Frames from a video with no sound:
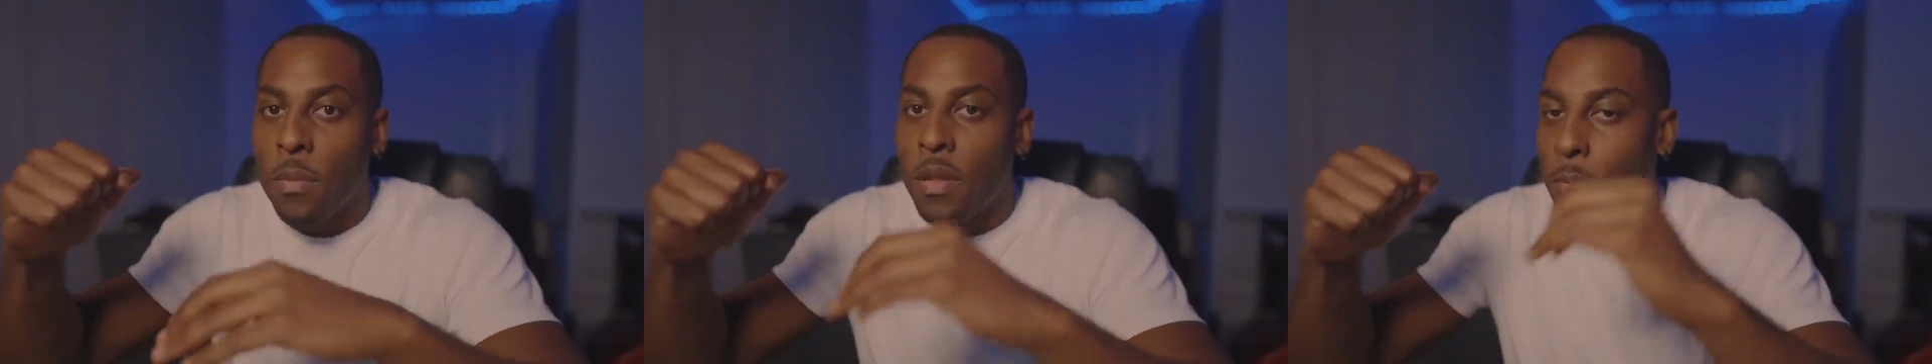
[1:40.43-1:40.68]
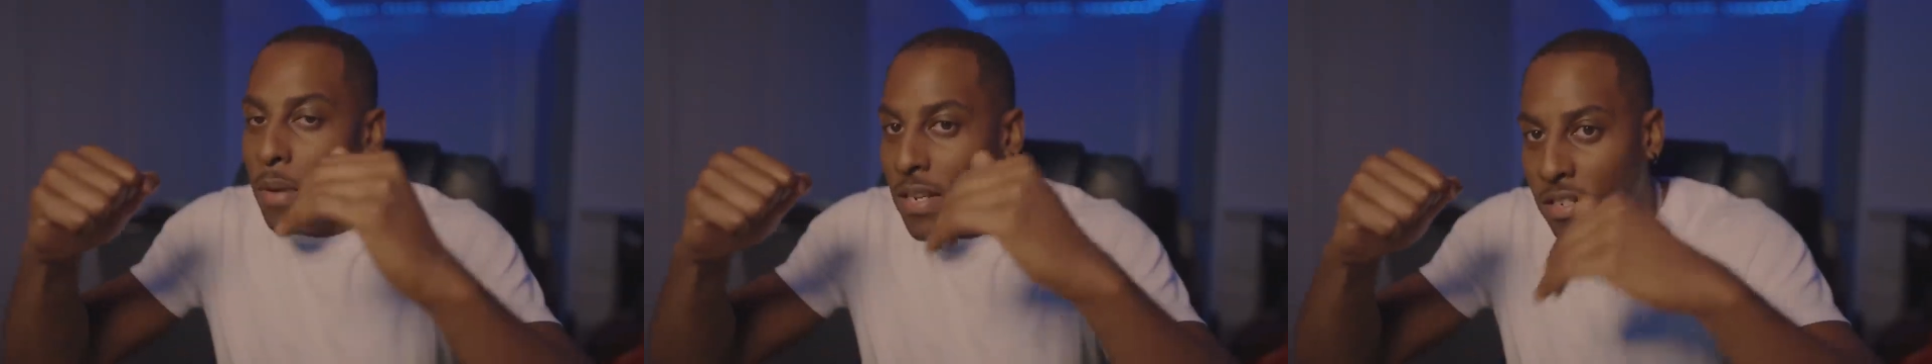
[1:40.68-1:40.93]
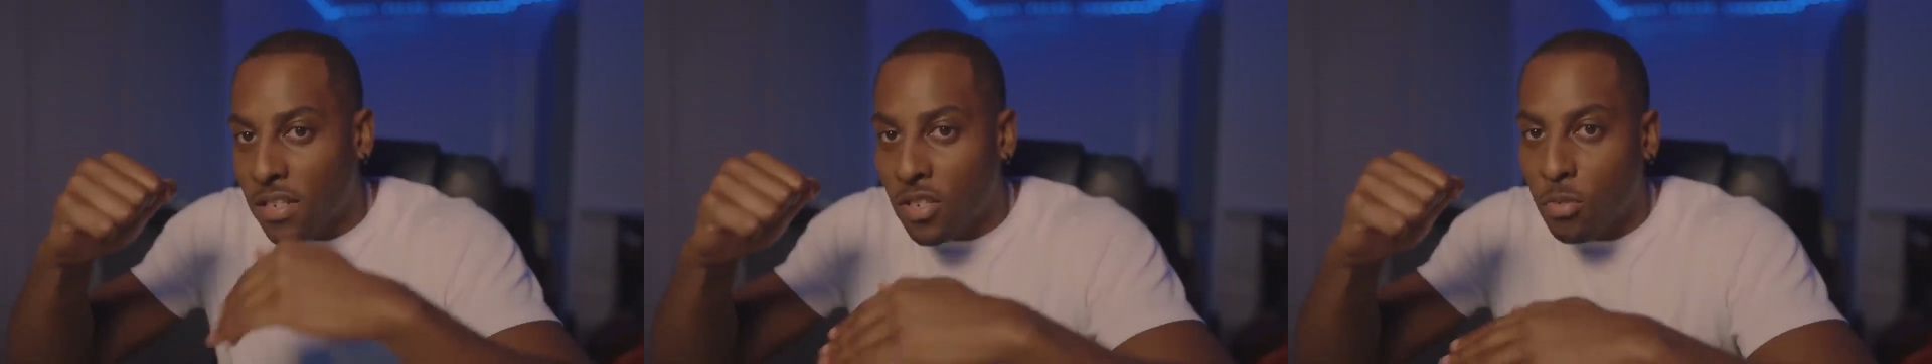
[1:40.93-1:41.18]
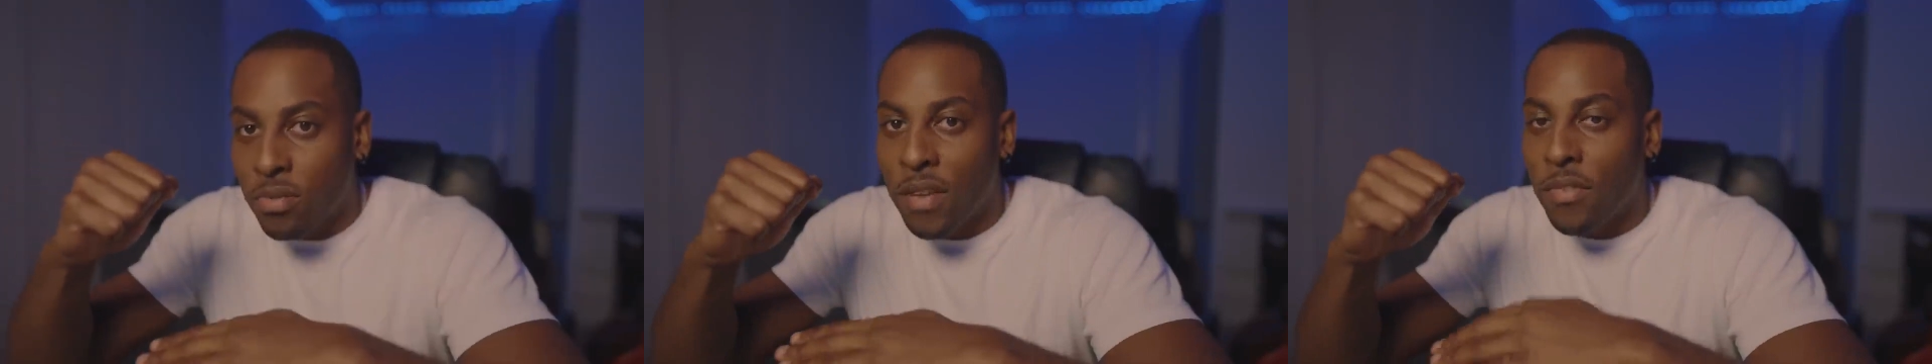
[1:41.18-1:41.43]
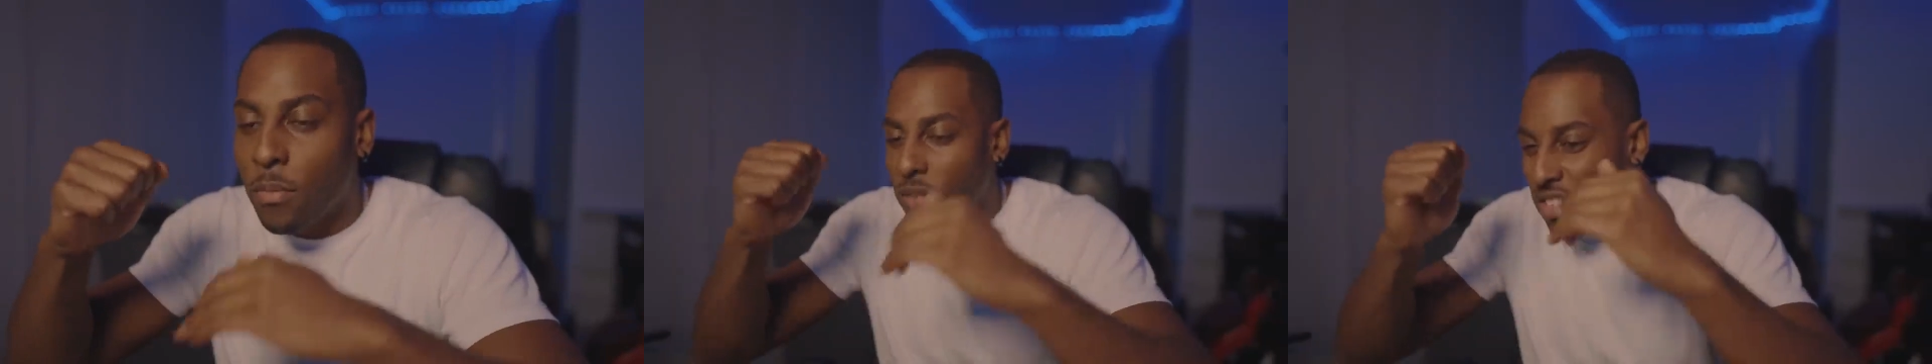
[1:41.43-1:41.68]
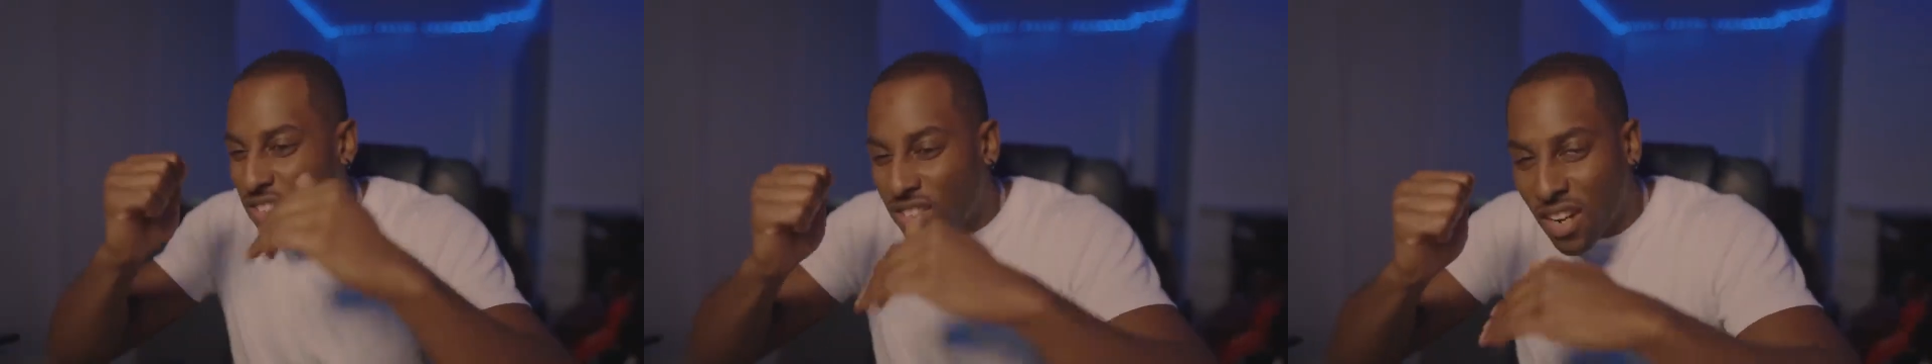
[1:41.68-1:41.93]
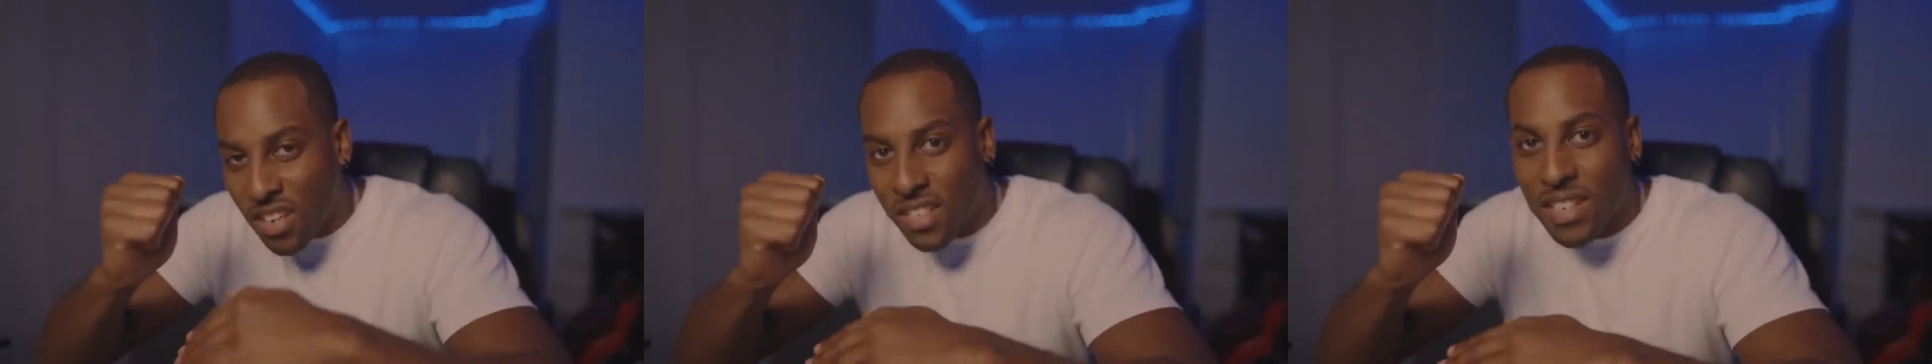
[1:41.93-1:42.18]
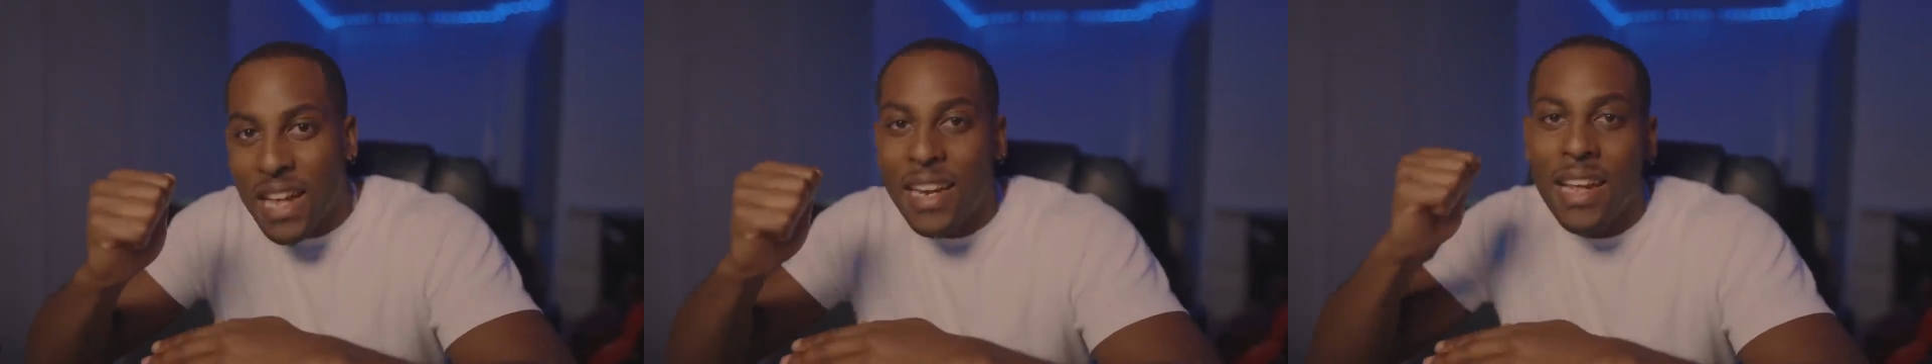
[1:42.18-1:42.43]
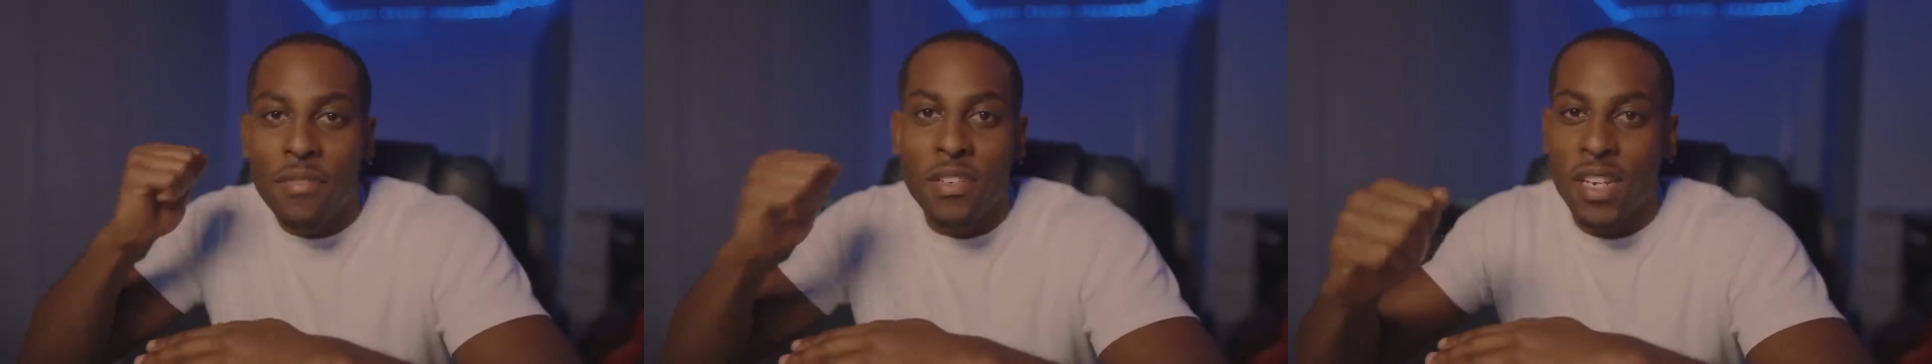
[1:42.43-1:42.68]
but the bass is still prevalent, but just duck slightly every